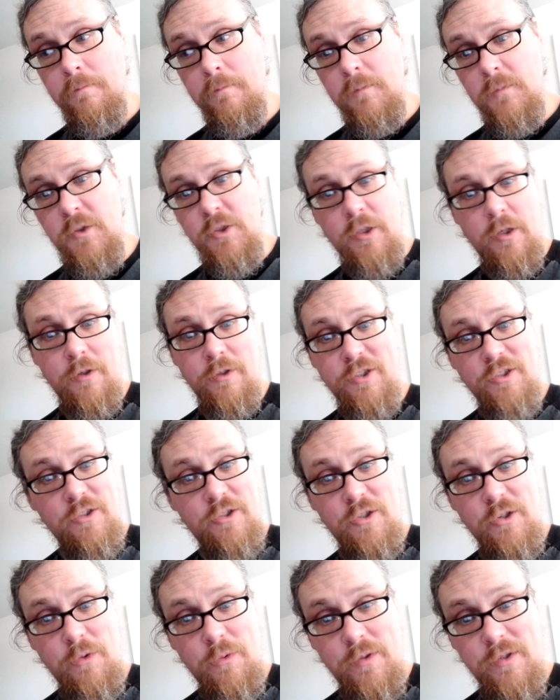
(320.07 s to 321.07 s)
Sergeant
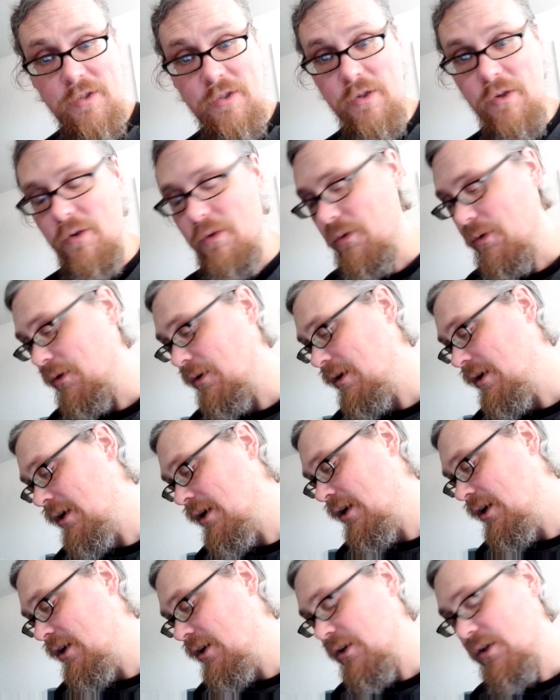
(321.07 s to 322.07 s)
so and so, or
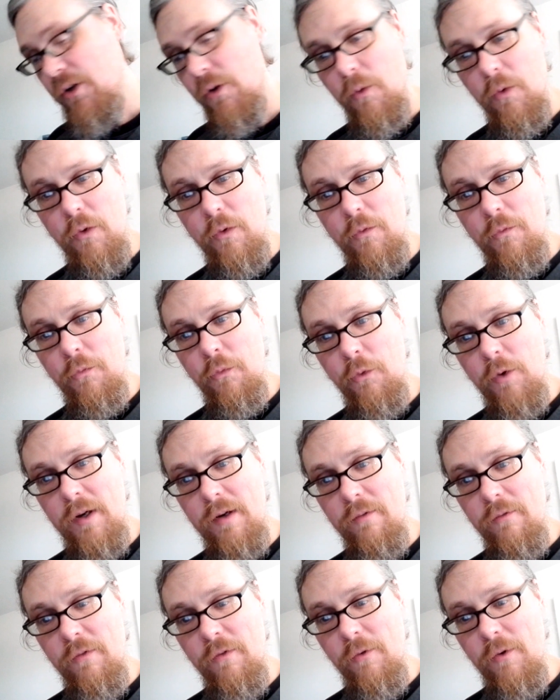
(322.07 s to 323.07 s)
your old
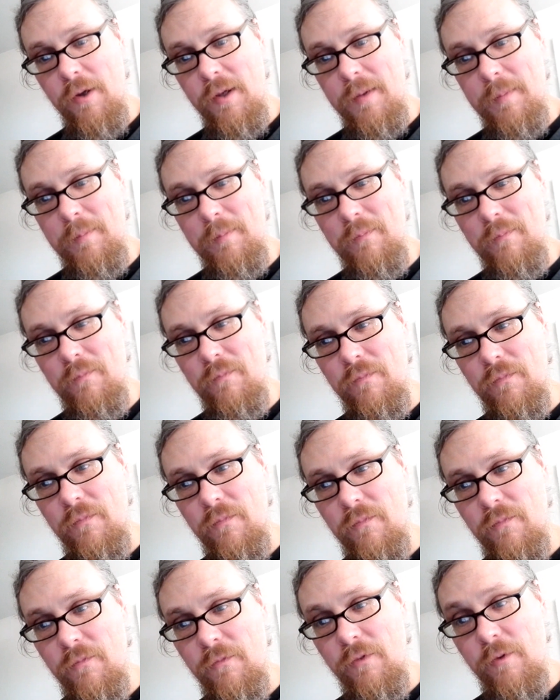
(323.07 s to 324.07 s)
friend from
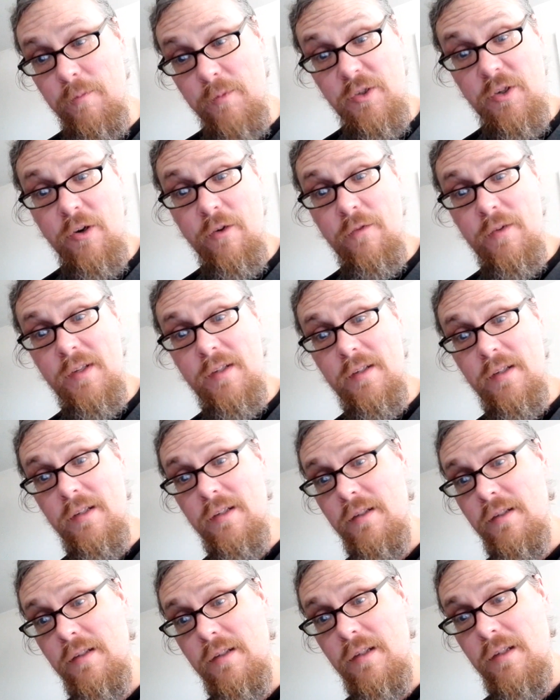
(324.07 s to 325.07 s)
service
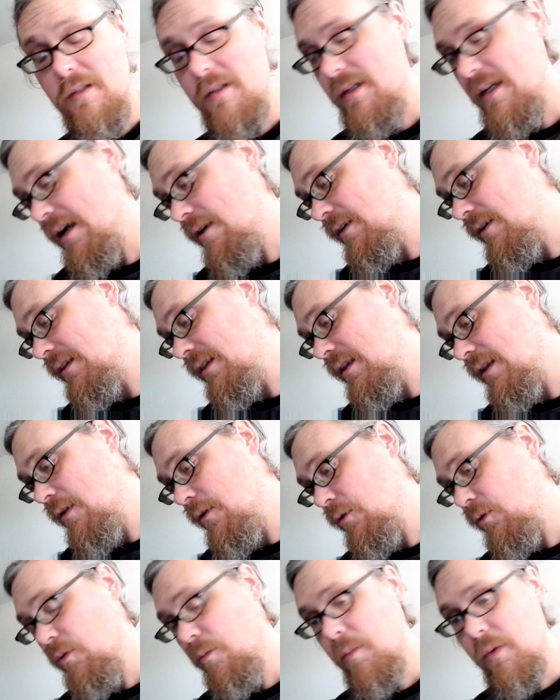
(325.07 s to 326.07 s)
is down at the
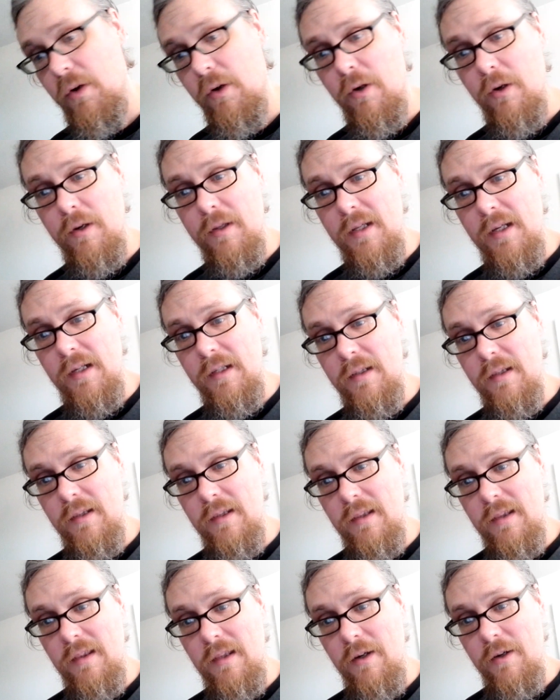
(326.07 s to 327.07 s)
local bar, and
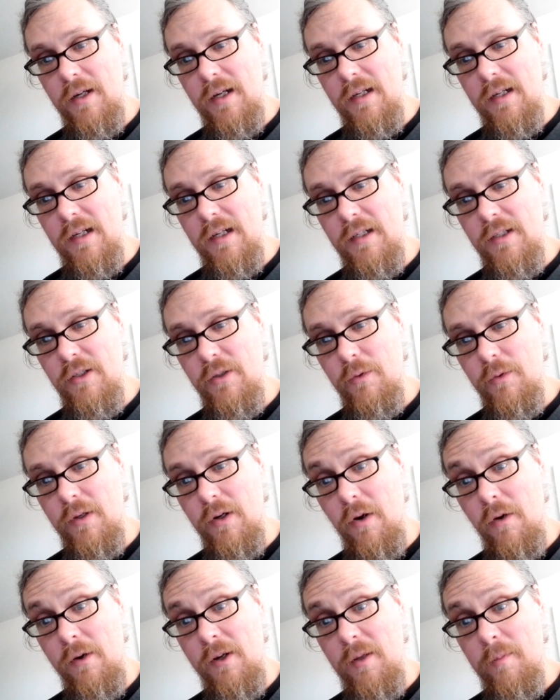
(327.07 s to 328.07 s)
they're getting into an
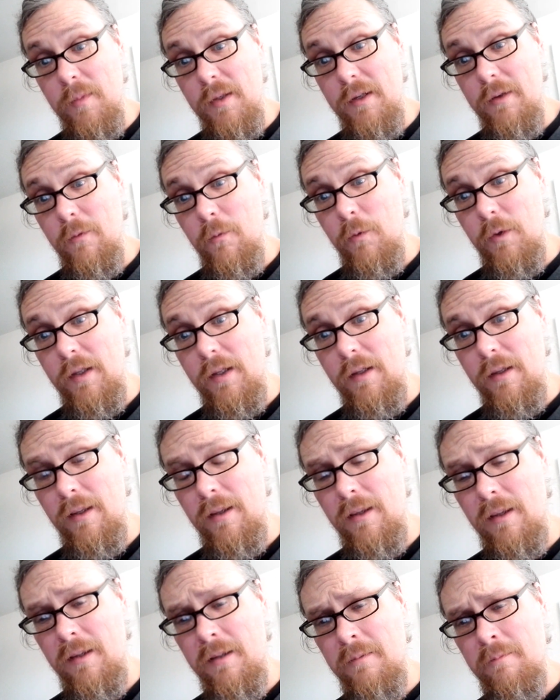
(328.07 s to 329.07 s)
argument
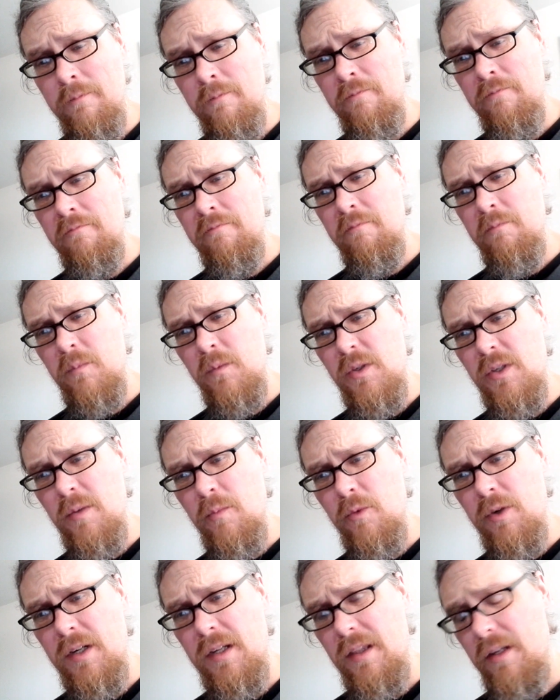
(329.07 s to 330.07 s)
with
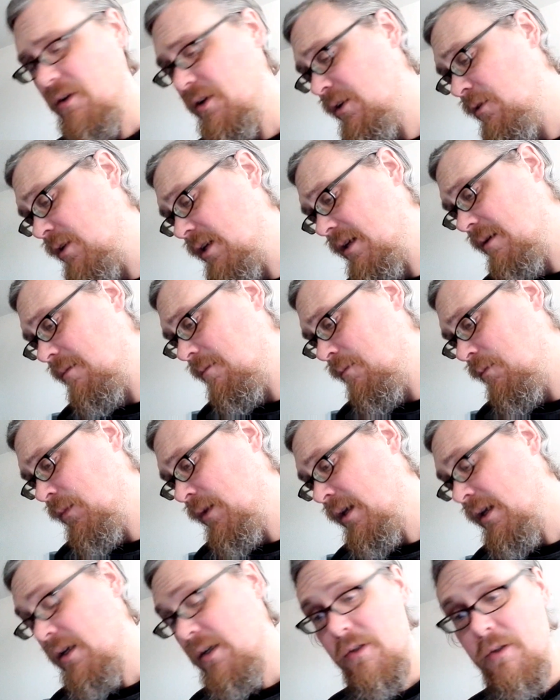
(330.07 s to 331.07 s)
someone in their unit.
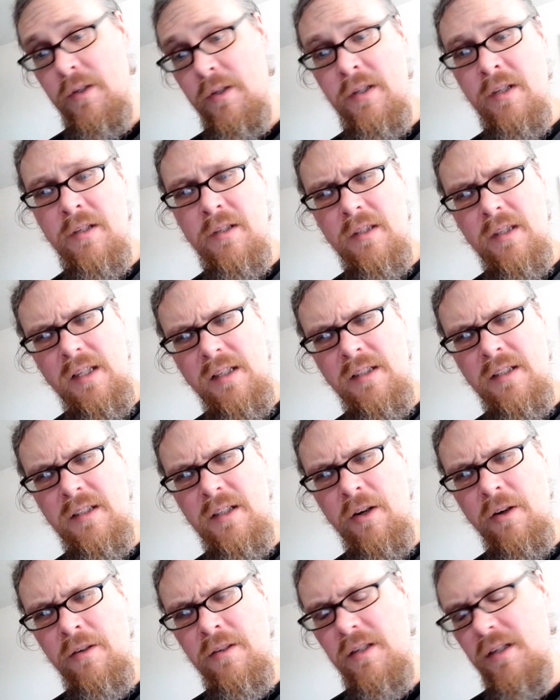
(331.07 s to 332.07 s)
So this
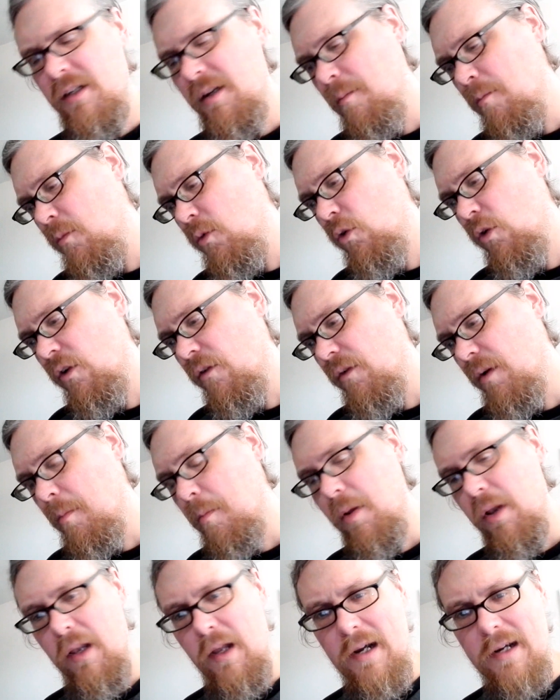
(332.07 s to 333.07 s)
turns into more of a
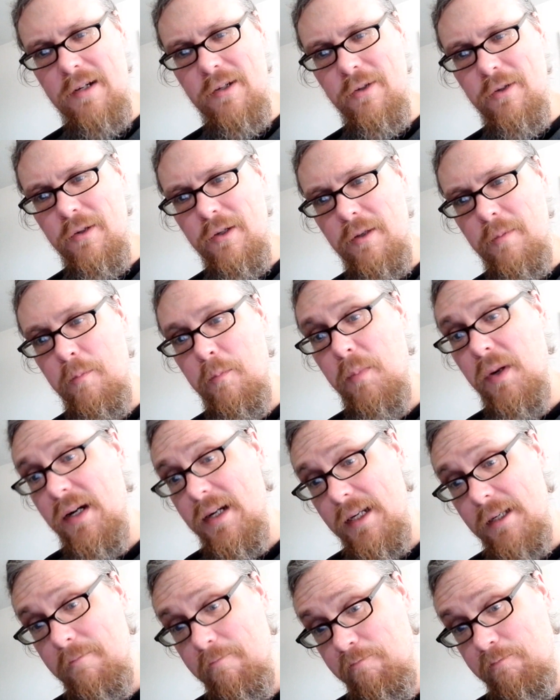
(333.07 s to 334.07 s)
plot hook. But